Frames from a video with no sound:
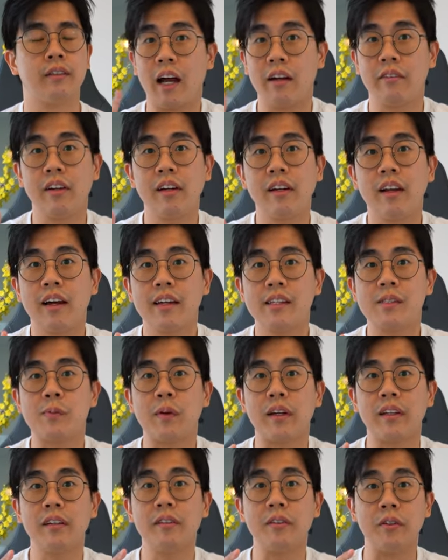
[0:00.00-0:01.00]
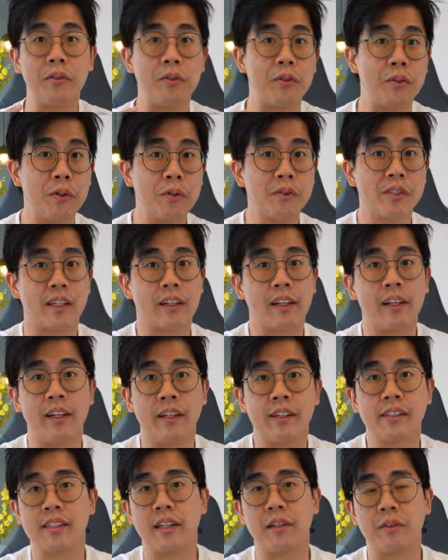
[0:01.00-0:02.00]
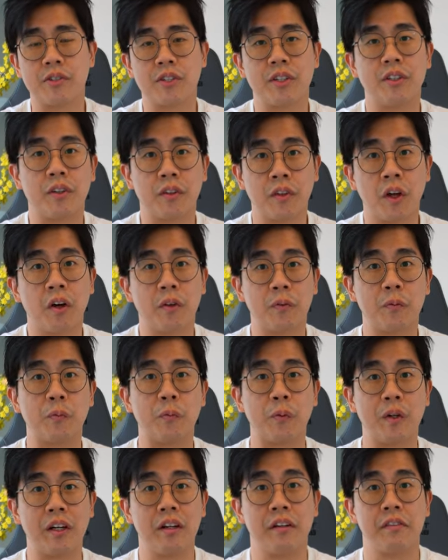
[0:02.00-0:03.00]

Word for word: I realized whether you use the cleaning solution or not will